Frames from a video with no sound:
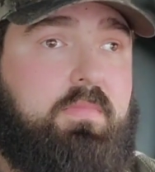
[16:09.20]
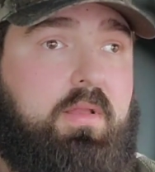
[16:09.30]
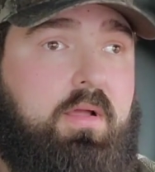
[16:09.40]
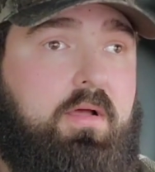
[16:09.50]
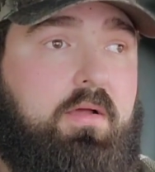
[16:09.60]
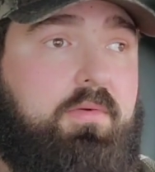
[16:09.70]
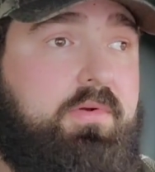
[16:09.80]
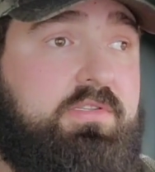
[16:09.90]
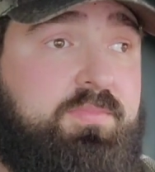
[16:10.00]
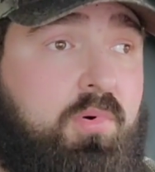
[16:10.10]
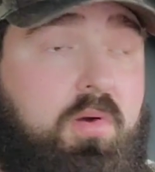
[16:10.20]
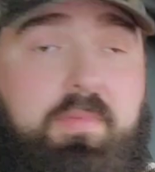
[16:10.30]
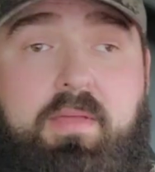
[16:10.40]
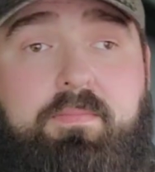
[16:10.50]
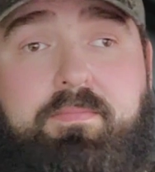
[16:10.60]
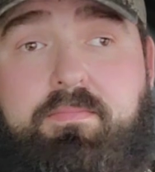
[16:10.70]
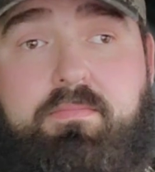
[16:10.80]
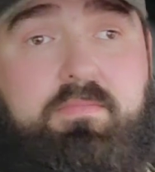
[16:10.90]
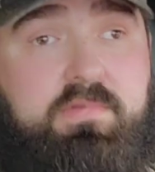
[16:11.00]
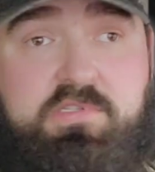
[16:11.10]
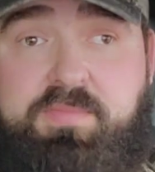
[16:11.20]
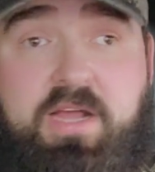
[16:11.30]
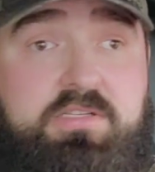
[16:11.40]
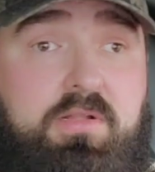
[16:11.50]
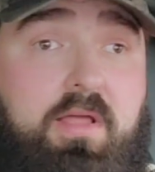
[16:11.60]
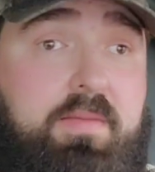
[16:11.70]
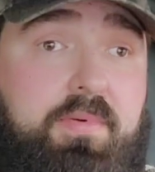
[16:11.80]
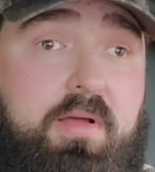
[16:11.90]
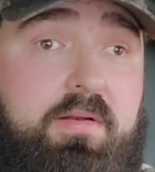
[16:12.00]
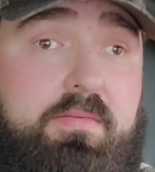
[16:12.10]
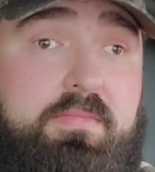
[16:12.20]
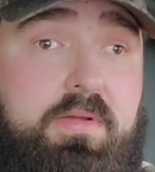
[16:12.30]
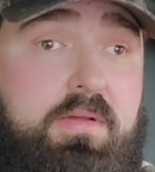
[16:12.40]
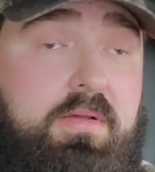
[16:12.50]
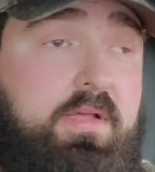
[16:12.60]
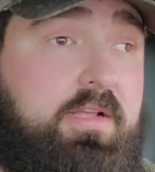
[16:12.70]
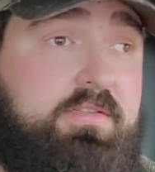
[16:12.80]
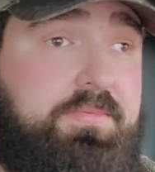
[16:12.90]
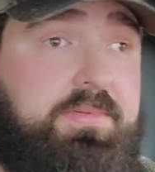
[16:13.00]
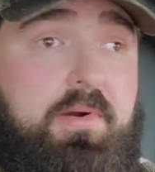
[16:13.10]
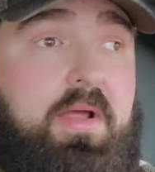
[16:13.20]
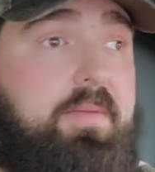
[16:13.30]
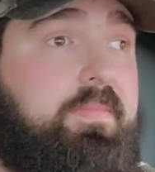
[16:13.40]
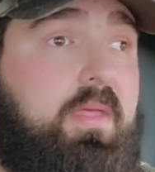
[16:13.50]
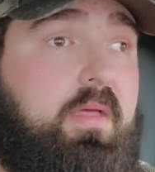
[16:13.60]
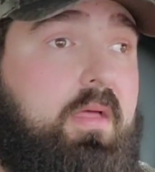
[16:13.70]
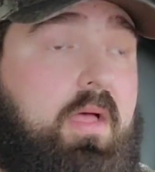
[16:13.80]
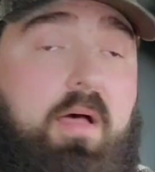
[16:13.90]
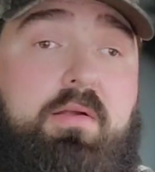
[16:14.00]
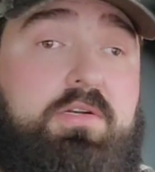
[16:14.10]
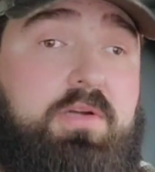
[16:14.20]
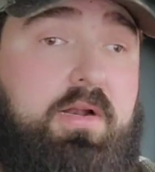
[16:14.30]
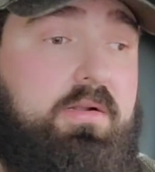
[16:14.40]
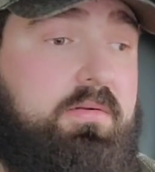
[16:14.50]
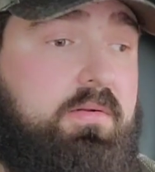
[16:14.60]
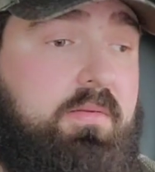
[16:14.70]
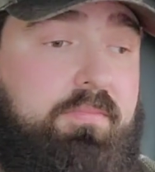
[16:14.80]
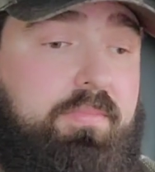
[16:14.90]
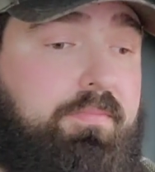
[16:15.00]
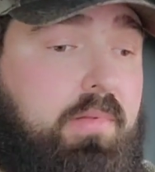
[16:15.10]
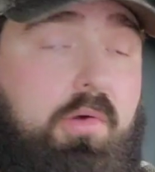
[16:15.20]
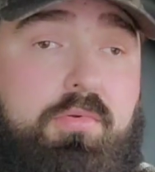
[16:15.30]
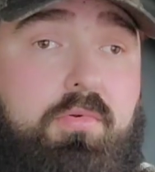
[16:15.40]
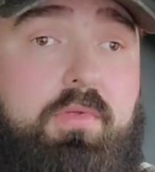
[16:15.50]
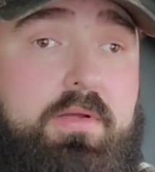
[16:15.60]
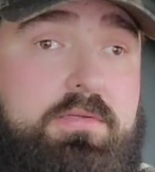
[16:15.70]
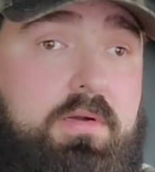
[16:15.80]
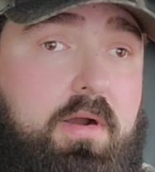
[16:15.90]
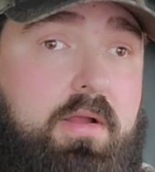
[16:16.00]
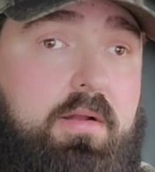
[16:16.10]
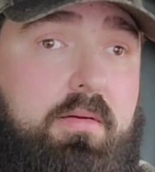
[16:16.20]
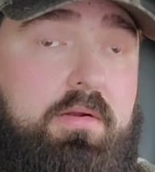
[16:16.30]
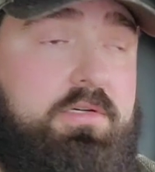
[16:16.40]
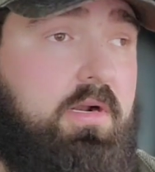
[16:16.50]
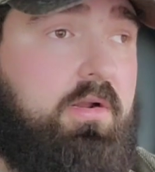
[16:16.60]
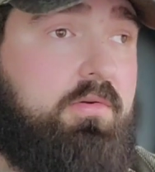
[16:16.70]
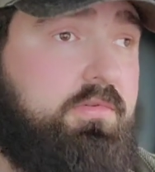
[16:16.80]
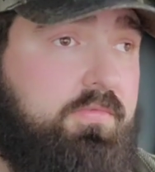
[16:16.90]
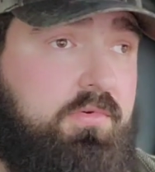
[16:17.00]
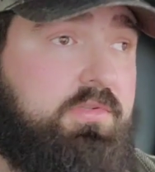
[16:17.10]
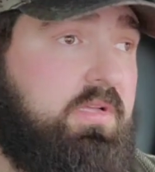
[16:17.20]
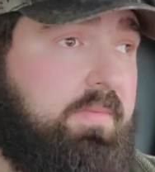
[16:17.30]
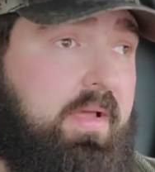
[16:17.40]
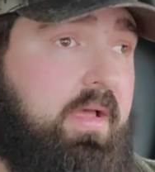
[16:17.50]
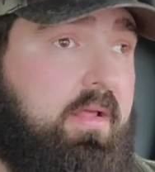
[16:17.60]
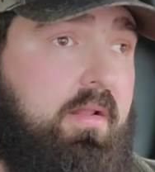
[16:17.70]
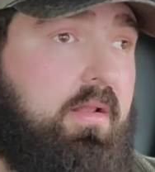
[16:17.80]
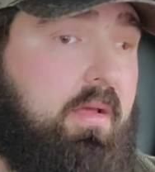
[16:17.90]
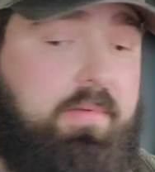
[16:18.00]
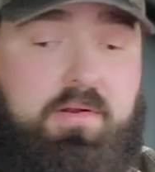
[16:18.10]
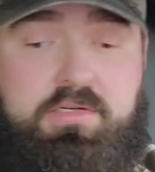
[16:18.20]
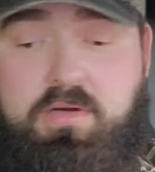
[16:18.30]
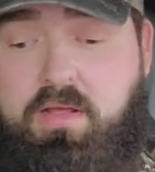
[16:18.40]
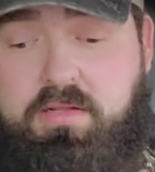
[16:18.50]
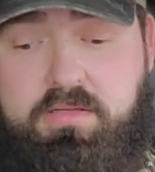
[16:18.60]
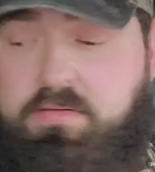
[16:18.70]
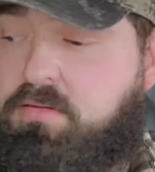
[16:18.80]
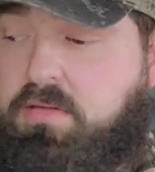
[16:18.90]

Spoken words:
you want to support me, smash the like button, hit subscribe. I'm going to try to blow through this, all right? I'm going to try to go full steam ahead. I'm going to try to